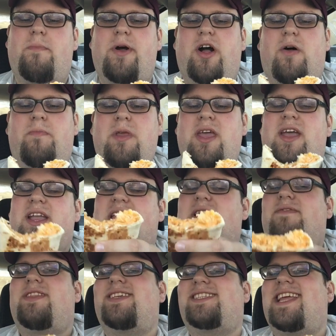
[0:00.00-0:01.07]
Bell,
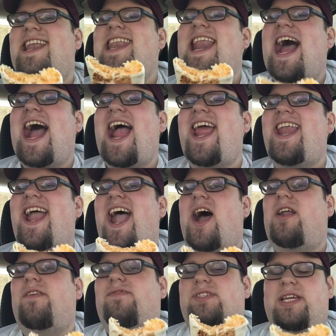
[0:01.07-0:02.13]
giving this a 9
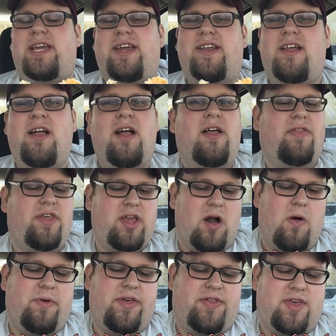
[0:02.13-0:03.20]
out of 10. The
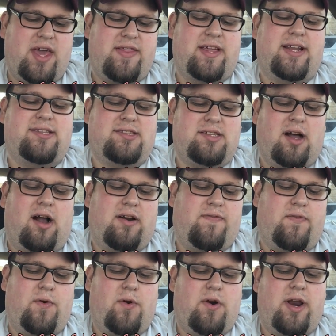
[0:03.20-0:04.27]
only thing that it's docked
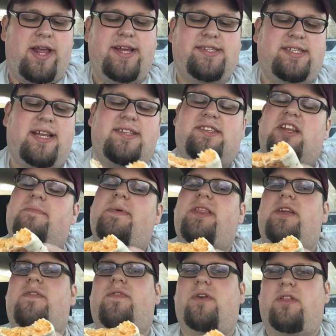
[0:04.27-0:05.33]
for is that it's going to be
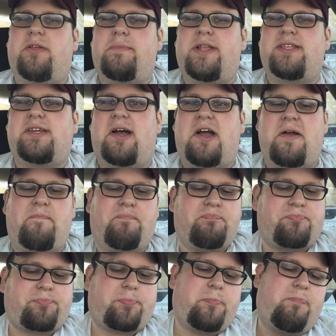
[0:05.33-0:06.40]
there for a limited time.
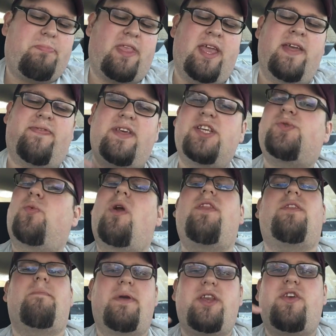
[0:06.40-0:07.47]
If this were
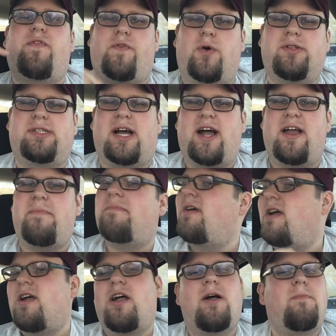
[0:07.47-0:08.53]
on the menu full time,
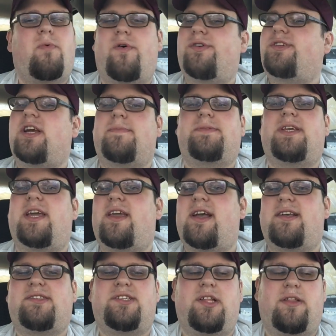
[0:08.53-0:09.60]
Pork Chop's kick
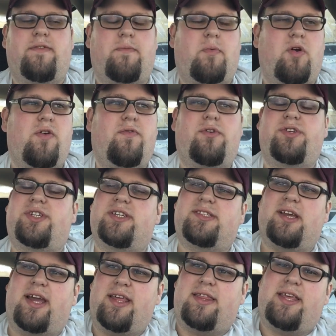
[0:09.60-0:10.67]
ass seal of approval,
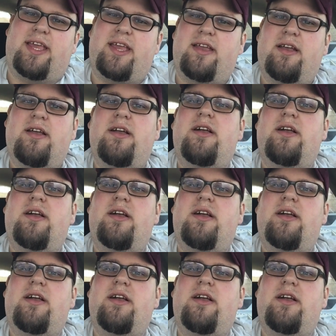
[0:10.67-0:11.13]
just like the